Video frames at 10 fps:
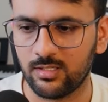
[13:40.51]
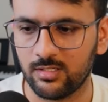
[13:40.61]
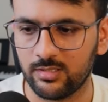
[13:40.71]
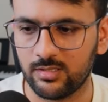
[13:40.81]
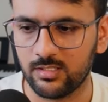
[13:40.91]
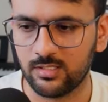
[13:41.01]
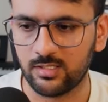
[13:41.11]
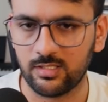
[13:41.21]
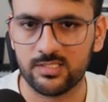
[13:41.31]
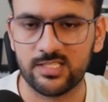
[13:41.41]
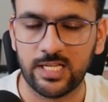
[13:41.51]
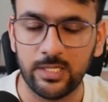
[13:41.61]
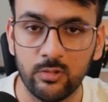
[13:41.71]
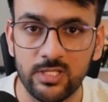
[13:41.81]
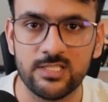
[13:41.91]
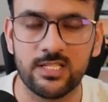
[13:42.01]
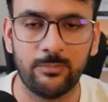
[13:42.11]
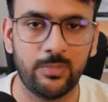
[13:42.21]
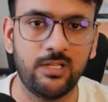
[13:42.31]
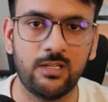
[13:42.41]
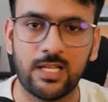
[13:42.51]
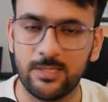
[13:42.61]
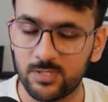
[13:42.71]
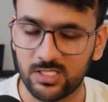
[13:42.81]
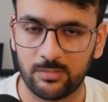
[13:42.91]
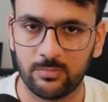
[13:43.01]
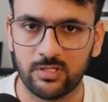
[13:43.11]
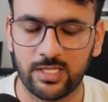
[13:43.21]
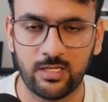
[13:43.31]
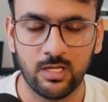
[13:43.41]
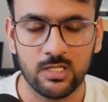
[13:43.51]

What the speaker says: the scheduling step in TypeScript, right?